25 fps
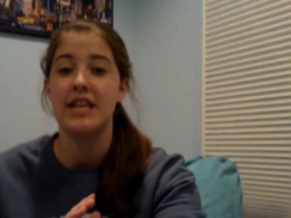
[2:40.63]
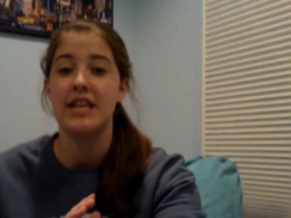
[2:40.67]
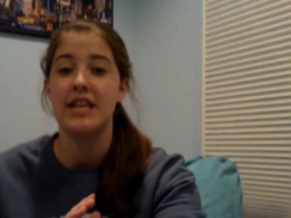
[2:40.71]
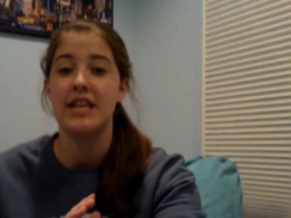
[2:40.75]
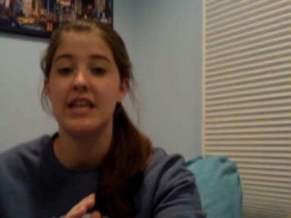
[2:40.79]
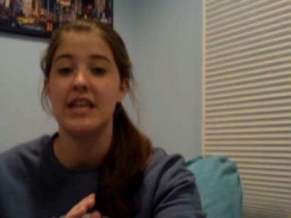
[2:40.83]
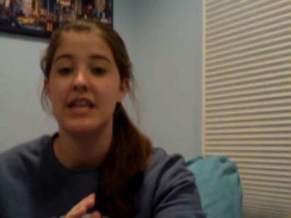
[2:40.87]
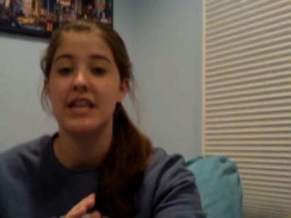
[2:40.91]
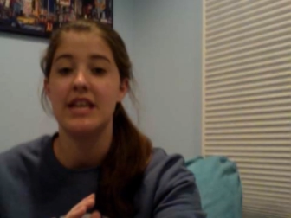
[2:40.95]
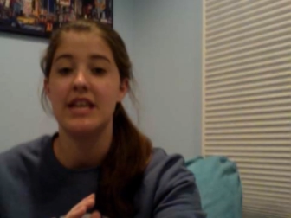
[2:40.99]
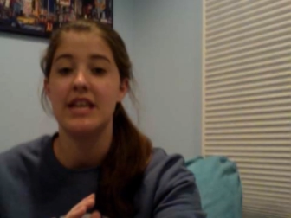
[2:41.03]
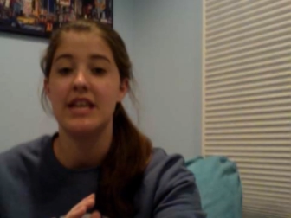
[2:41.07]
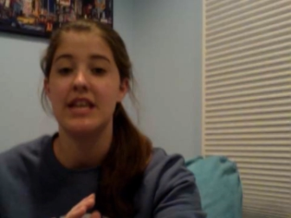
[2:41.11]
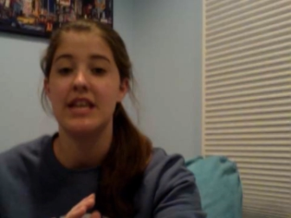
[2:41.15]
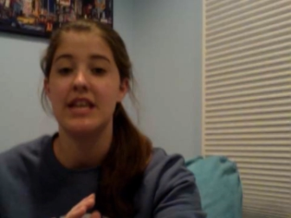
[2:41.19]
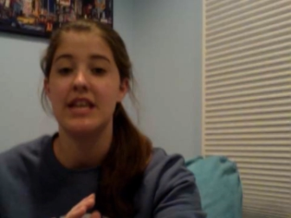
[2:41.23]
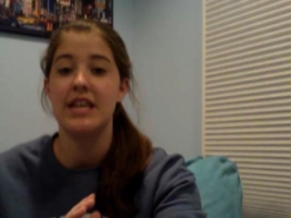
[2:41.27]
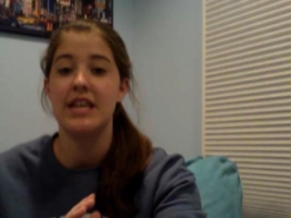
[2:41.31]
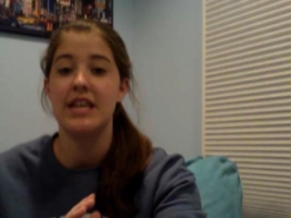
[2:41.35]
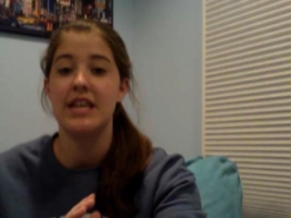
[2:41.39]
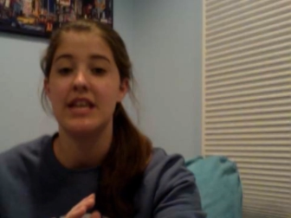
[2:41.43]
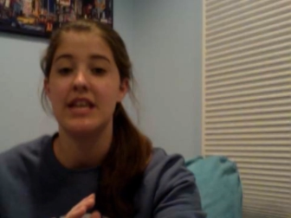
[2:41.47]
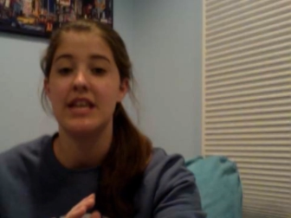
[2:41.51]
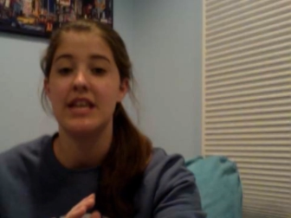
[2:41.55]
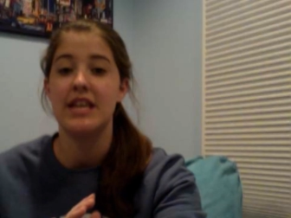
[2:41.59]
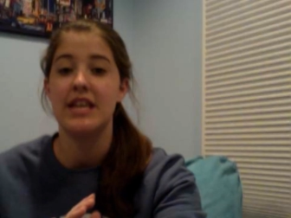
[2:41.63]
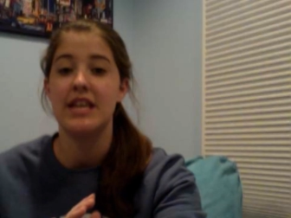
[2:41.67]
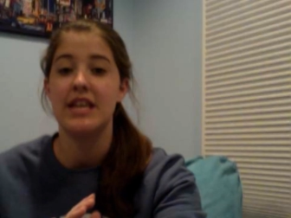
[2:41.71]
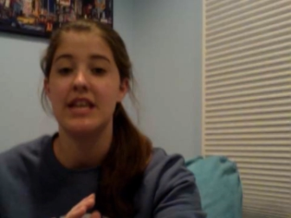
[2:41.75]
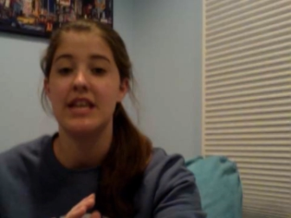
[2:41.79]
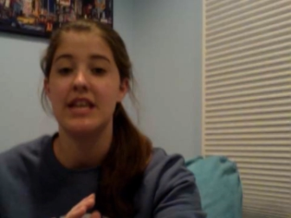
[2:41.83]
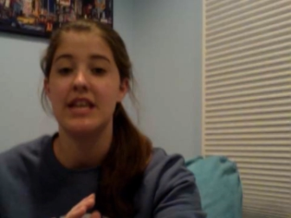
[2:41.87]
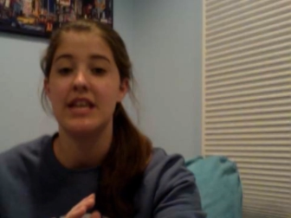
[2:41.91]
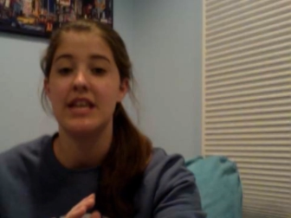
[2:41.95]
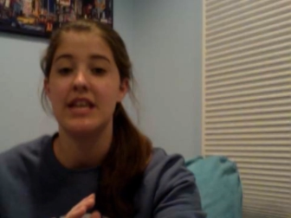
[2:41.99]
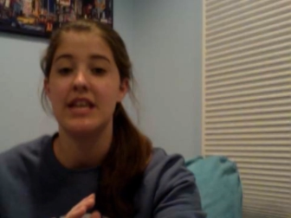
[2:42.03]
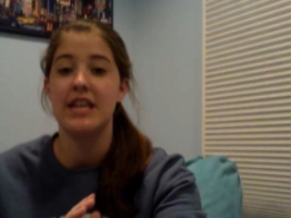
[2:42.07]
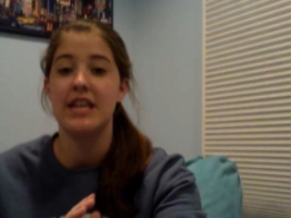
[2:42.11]
put together are going to
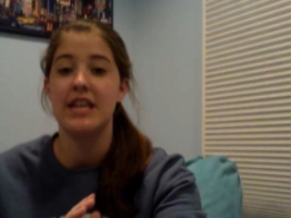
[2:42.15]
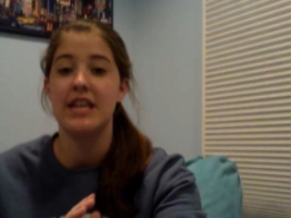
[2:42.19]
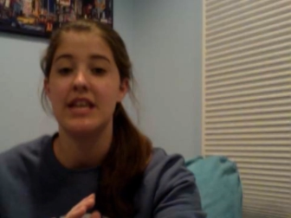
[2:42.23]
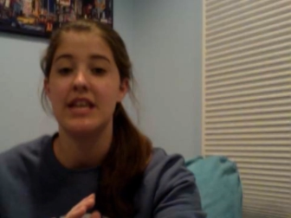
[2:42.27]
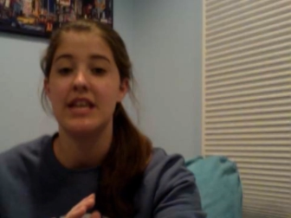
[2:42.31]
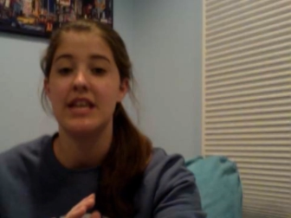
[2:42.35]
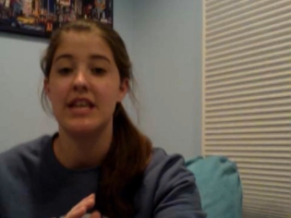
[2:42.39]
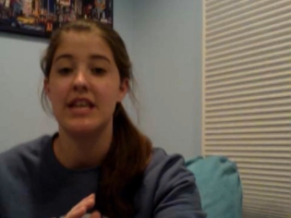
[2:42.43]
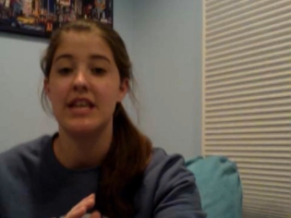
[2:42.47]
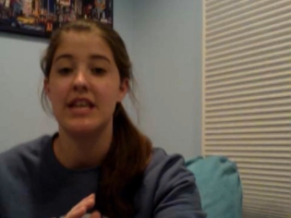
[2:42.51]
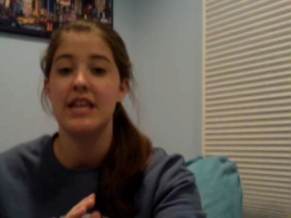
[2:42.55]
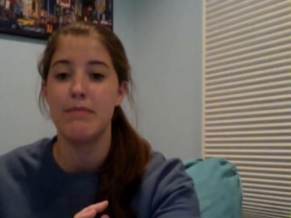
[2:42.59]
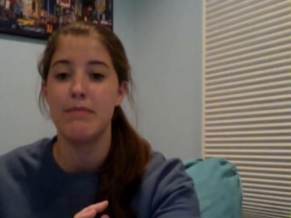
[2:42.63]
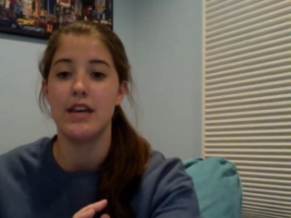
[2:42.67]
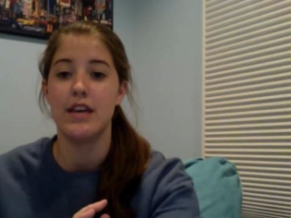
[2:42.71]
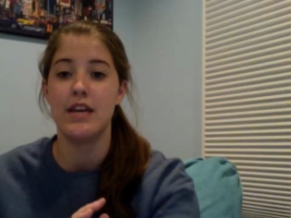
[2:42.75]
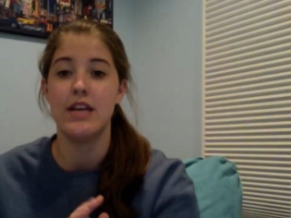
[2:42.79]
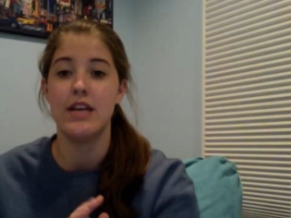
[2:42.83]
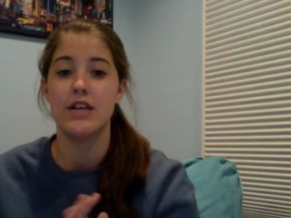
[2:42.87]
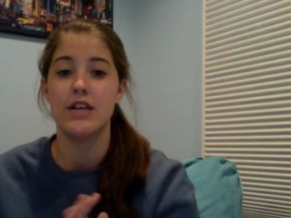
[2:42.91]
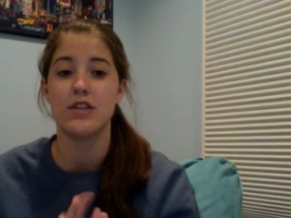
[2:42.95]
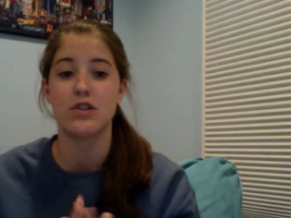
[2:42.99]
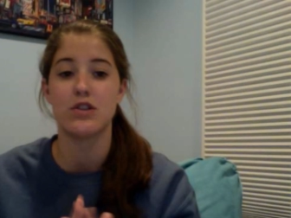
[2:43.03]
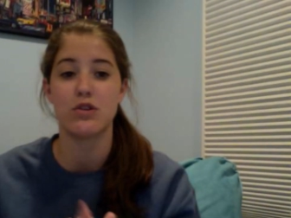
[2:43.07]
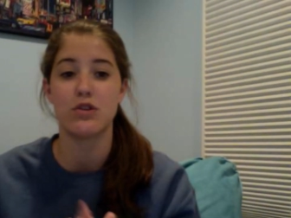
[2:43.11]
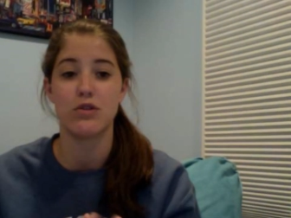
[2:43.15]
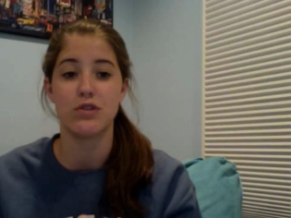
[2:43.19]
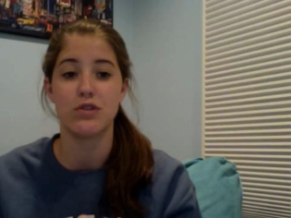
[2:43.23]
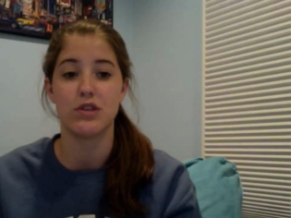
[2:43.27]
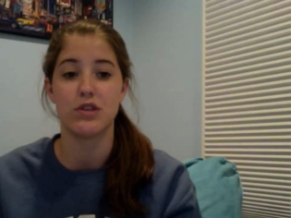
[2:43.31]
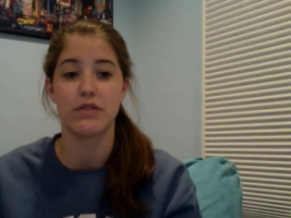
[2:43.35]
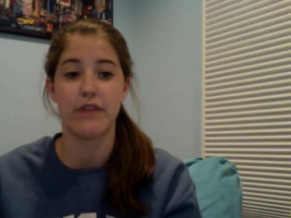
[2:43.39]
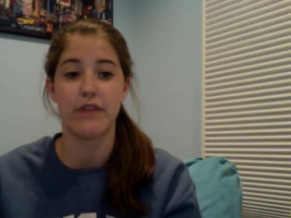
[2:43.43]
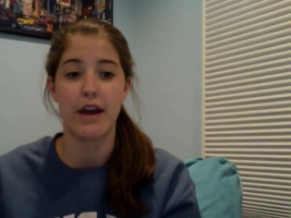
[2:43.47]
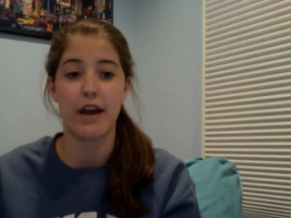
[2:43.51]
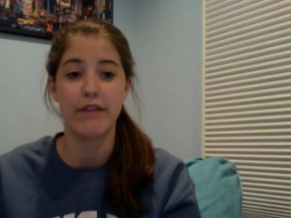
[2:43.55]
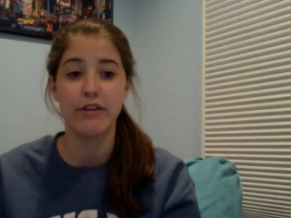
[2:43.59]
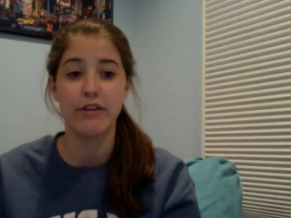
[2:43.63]
make me the sole
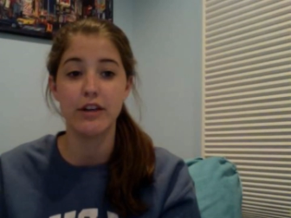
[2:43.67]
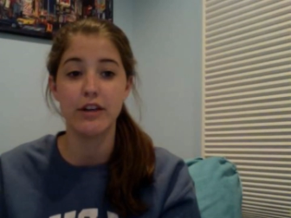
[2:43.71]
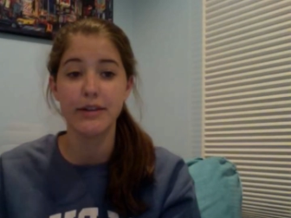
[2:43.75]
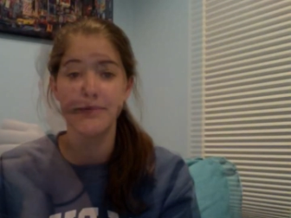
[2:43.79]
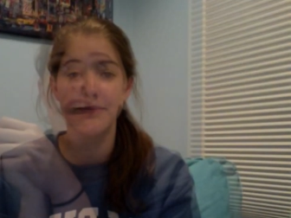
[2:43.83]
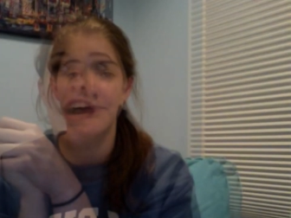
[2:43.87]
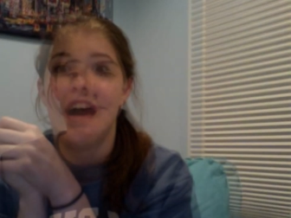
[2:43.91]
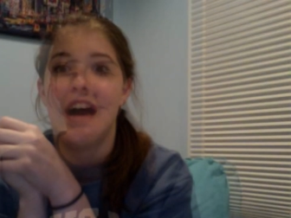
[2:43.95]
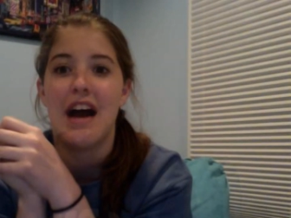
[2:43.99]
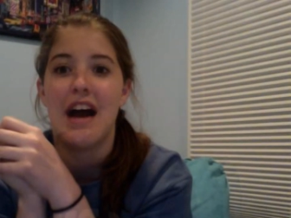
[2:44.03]
survivor.